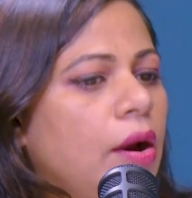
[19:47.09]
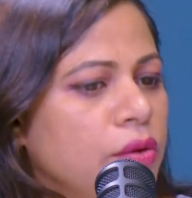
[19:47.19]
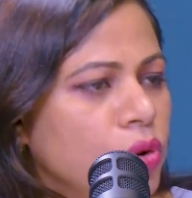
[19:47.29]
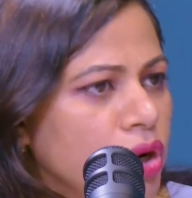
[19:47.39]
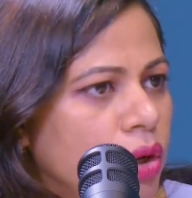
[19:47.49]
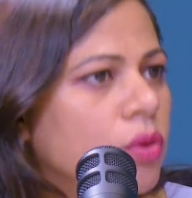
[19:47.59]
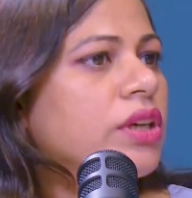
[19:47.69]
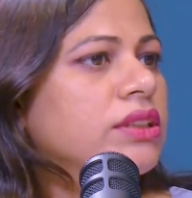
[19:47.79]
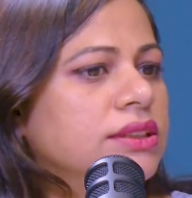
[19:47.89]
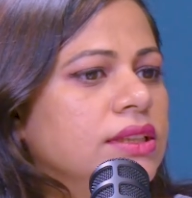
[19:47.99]
You need to
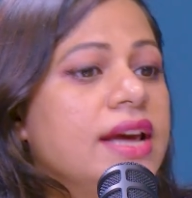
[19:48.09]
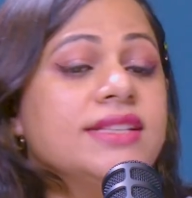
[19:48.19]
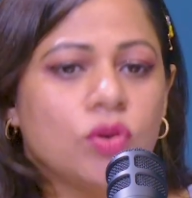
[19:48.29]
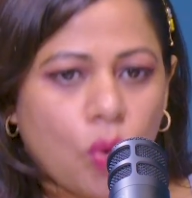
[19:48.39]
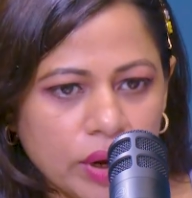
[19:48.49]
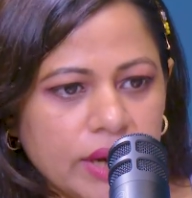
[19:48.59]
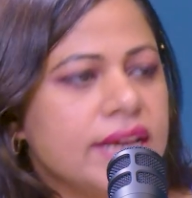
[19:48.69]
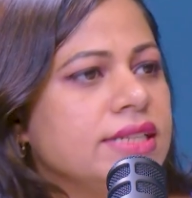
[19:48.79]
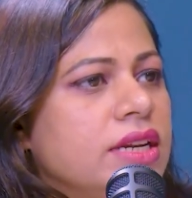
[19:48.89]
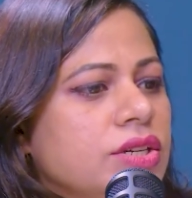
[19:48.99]
consider as an
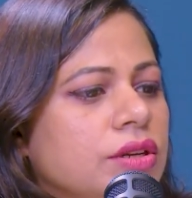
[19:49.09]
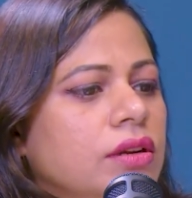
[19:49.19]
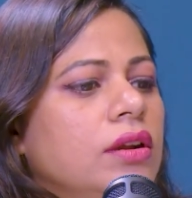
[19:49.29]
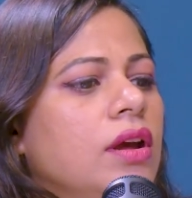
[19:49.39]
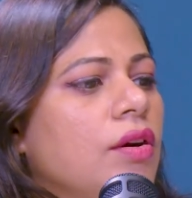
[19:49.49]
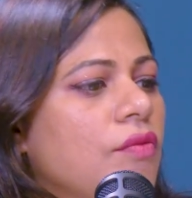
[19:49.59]
organization